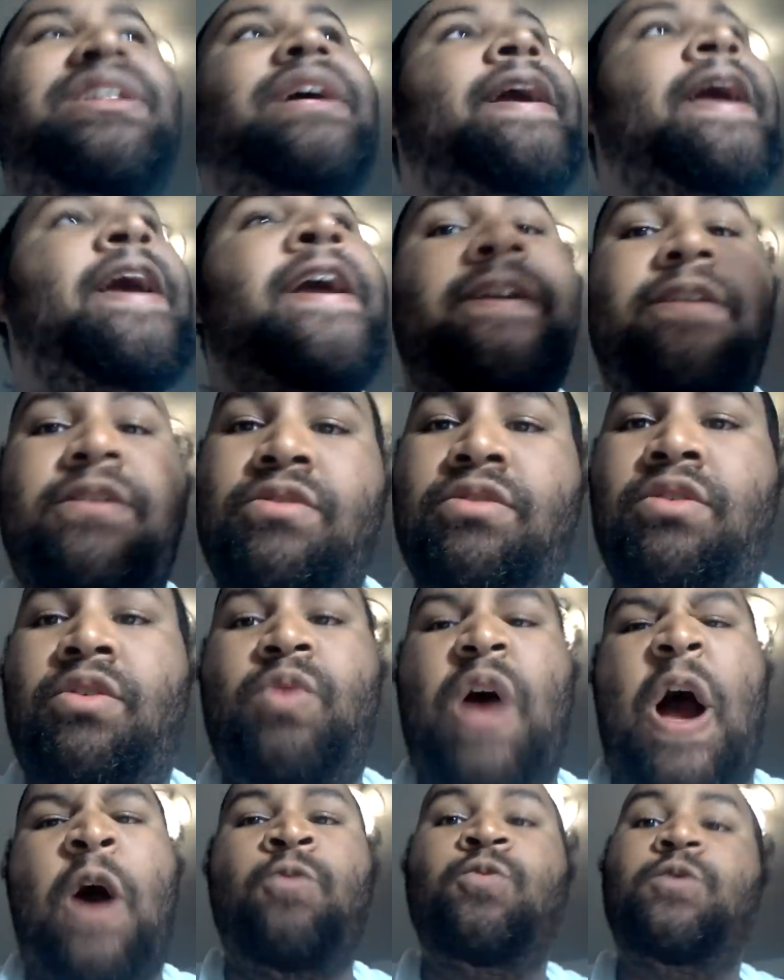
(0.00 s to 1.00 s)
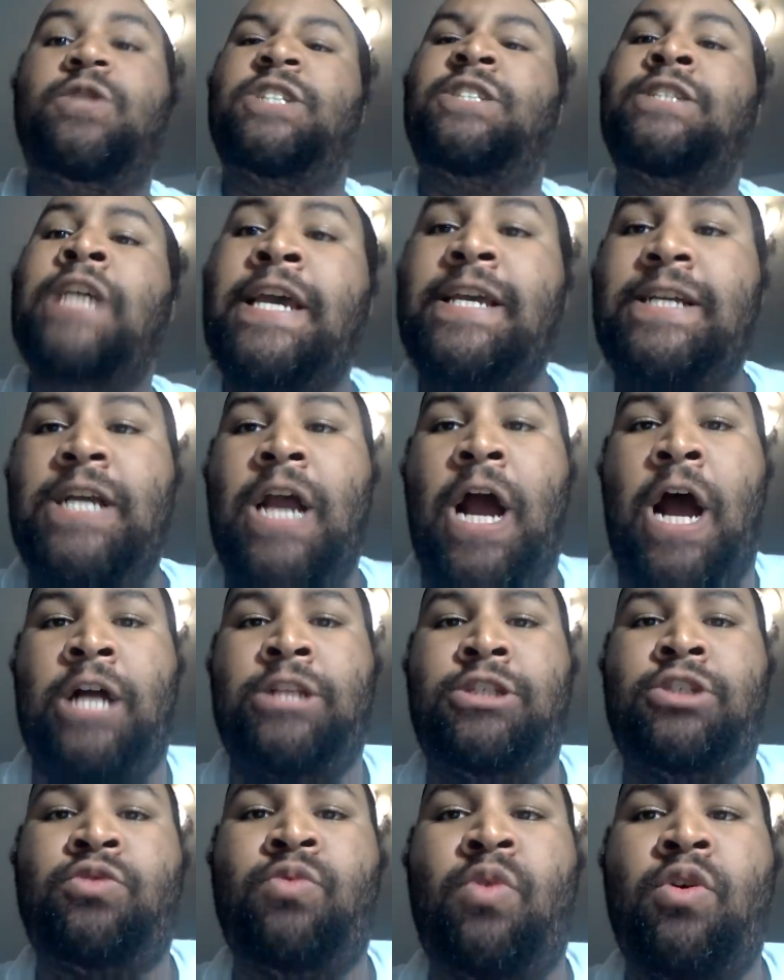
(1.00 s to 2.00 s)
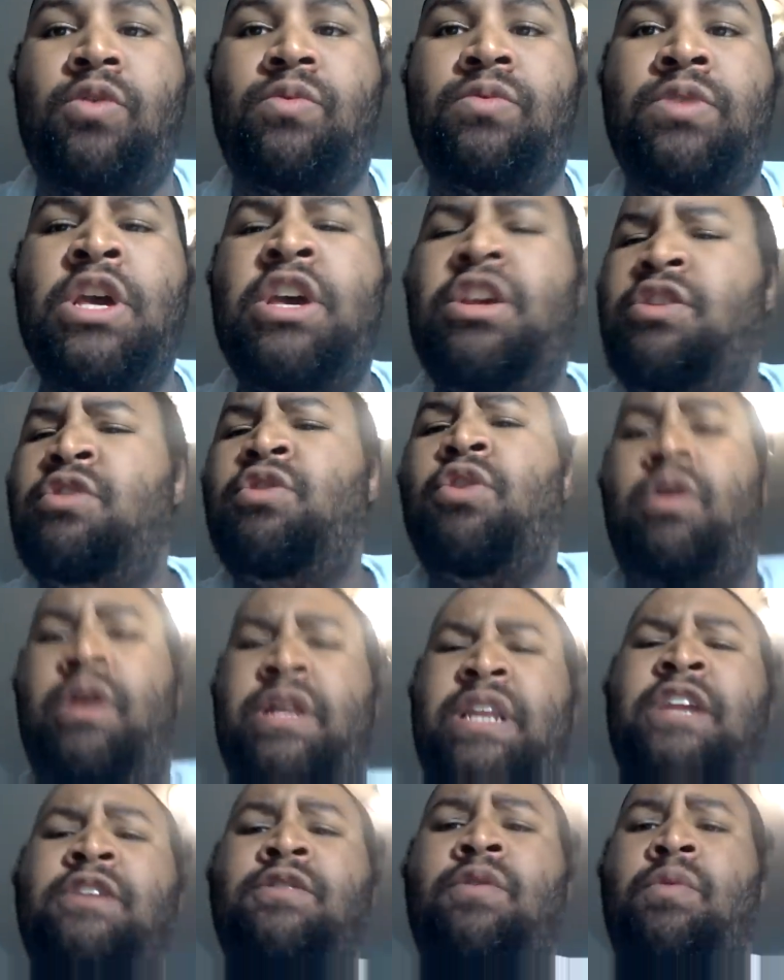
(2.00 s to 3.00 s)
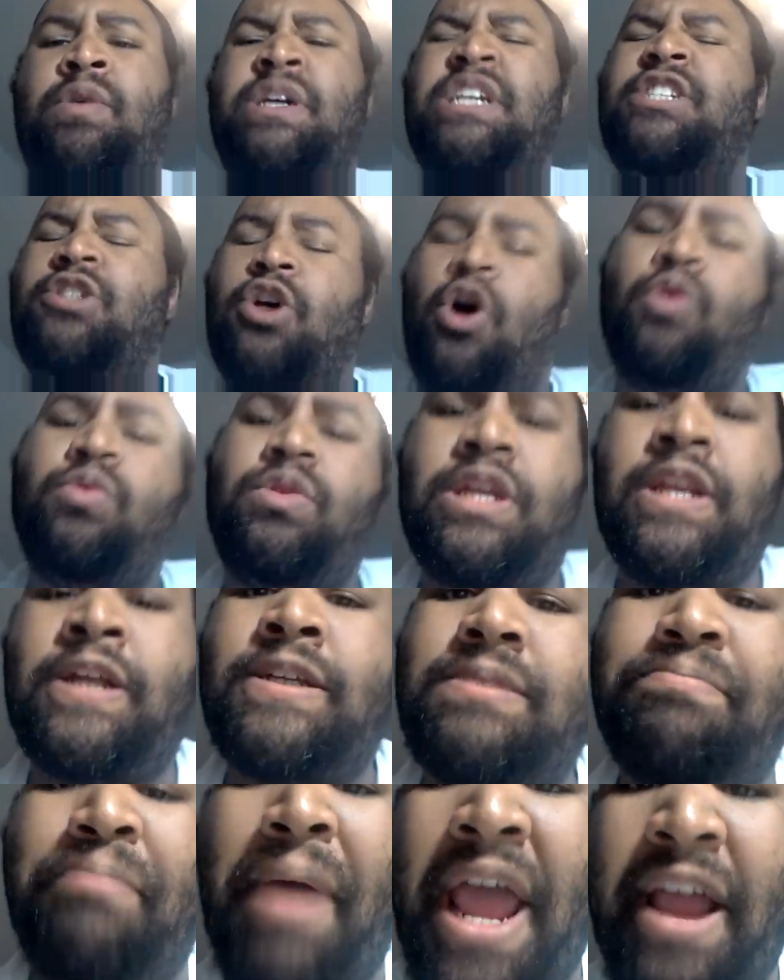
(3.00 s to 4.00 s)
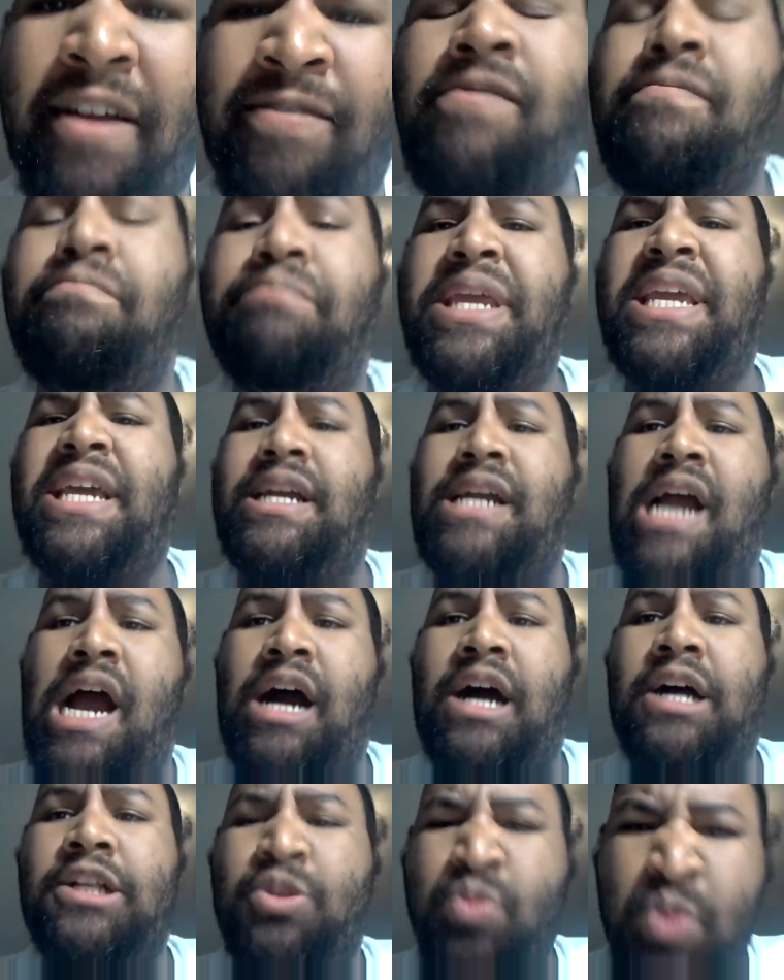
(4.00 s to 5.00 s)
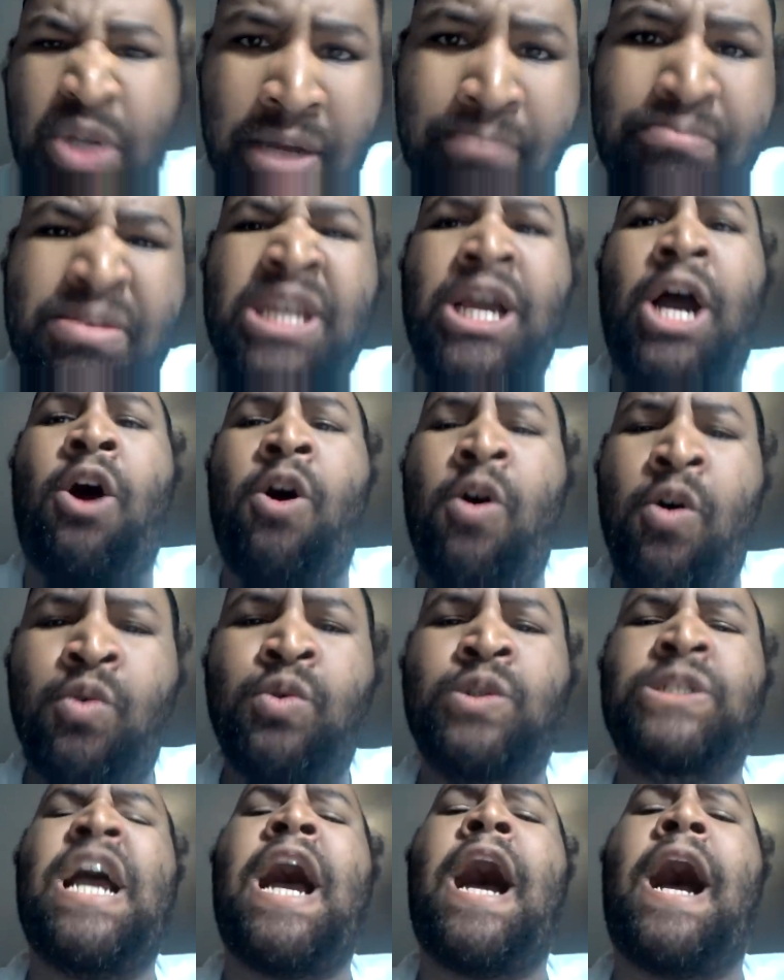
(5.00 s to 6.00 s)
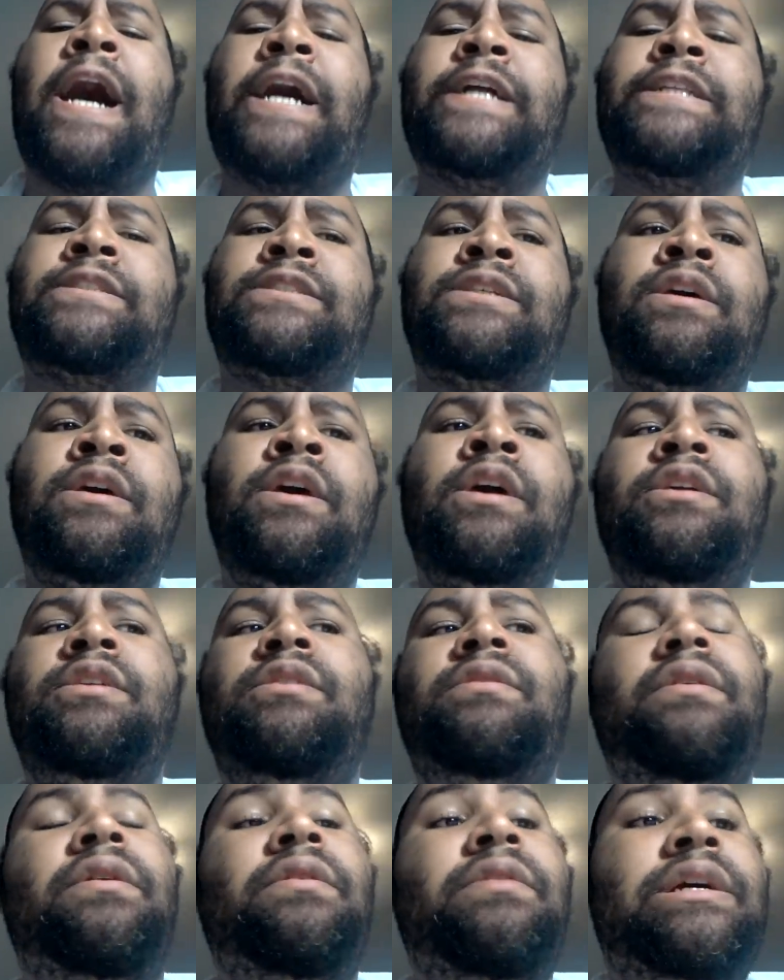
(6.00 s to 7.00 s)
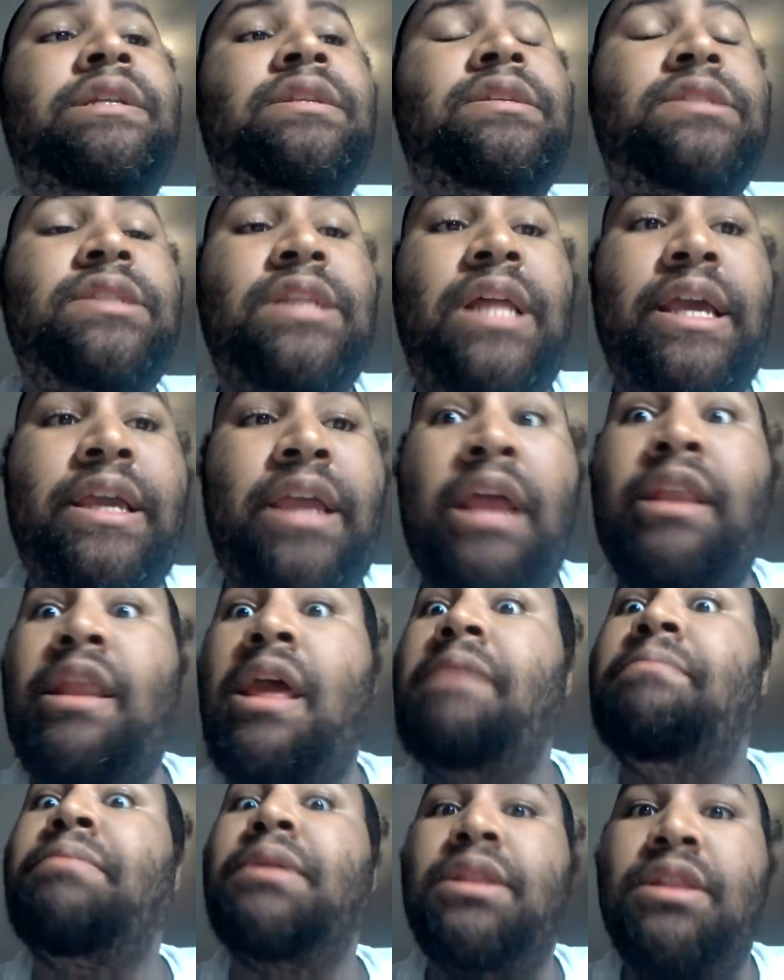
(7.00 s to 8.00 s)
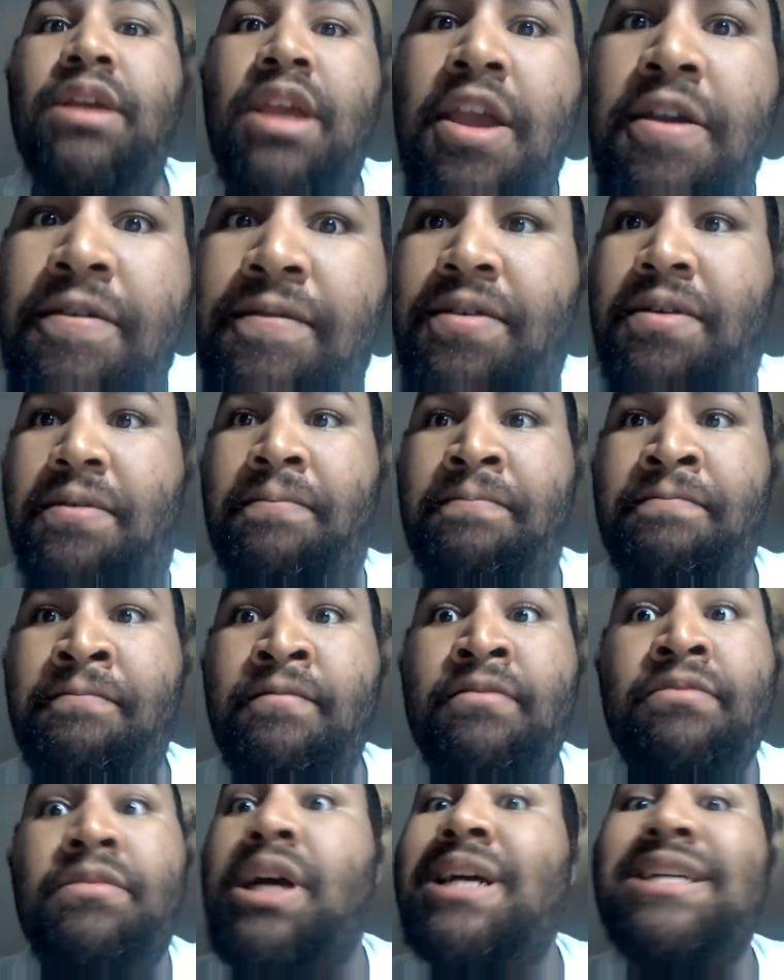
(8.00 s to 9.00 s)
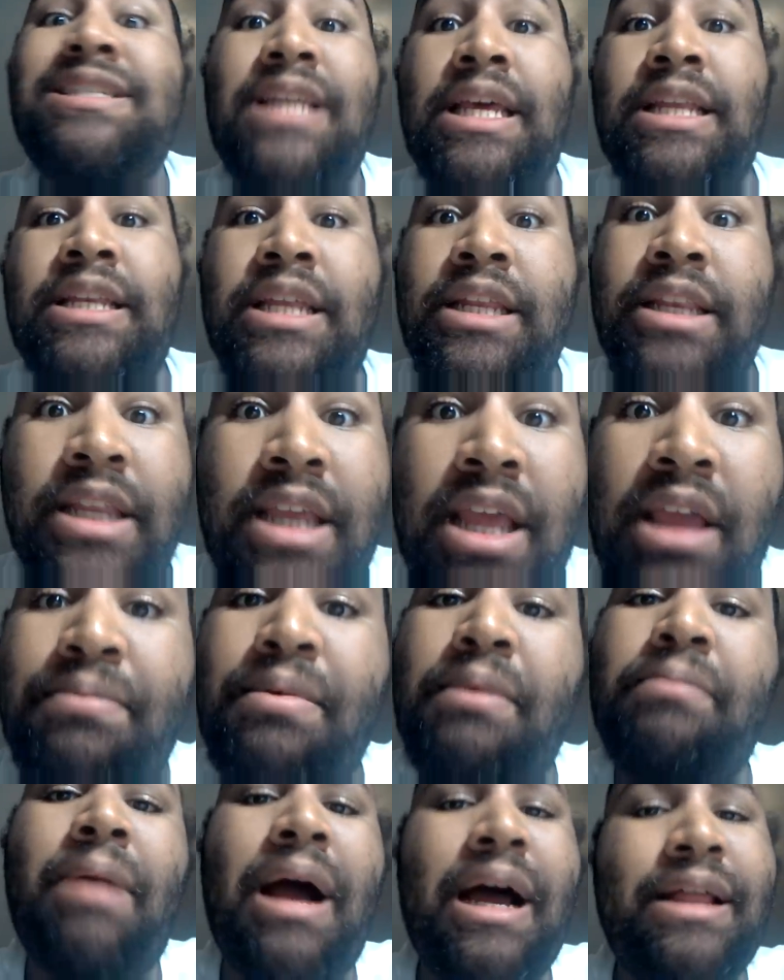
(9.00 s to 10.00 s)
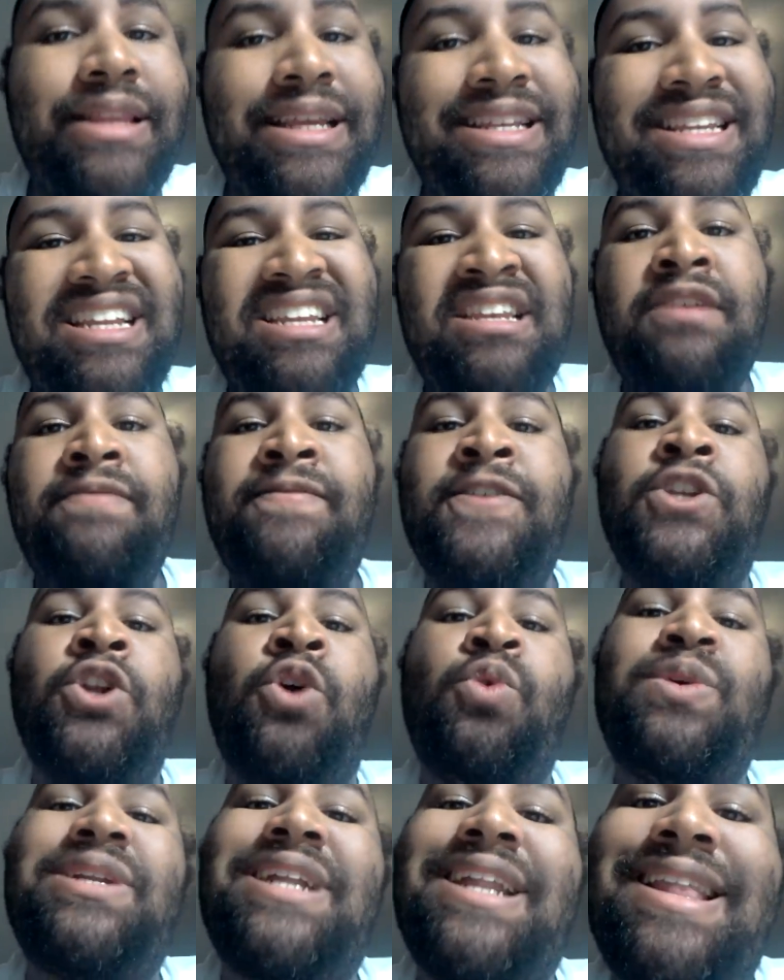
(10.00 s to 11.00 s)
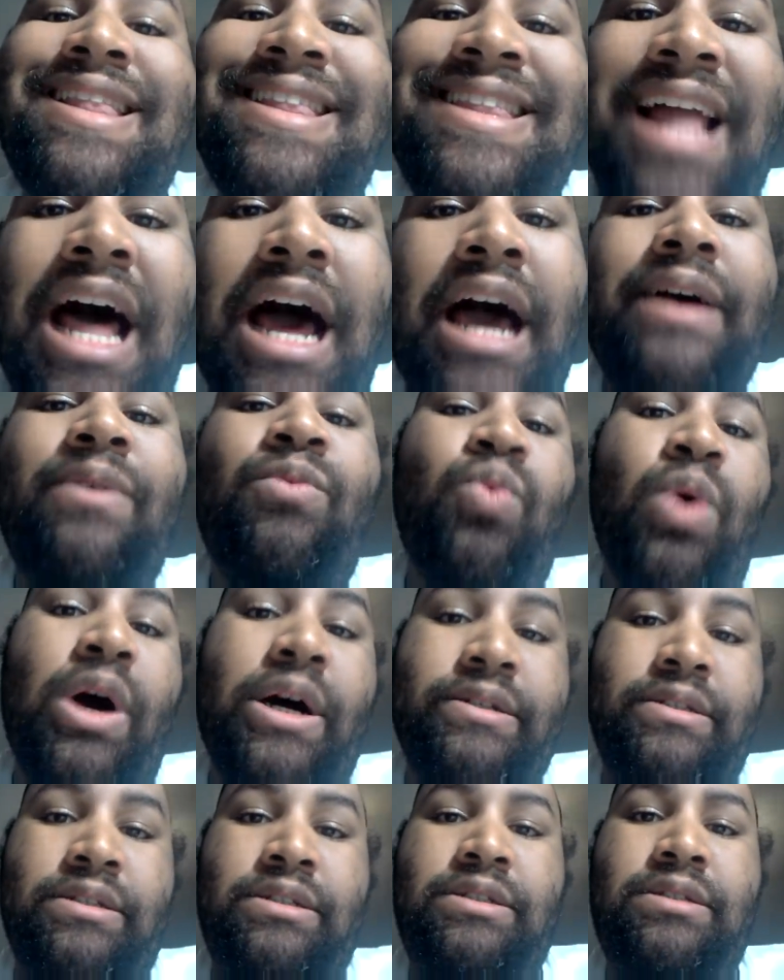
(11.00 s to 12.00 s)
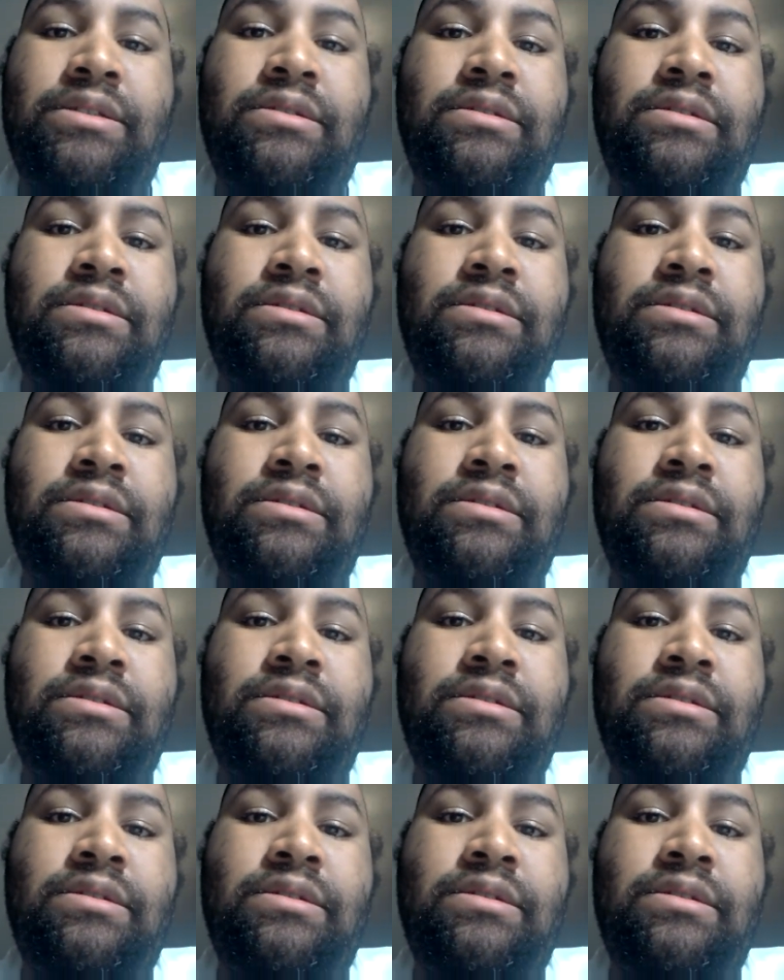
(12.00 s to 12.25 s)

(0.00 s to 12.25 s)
like, hey, you know what, I want to take God's throne, you know, and, you know, he's holding us back from being gods. We could be our own gods, you know, and it's like, and they believe in him because they didn't keep in mind. They didn't even know what a lie was.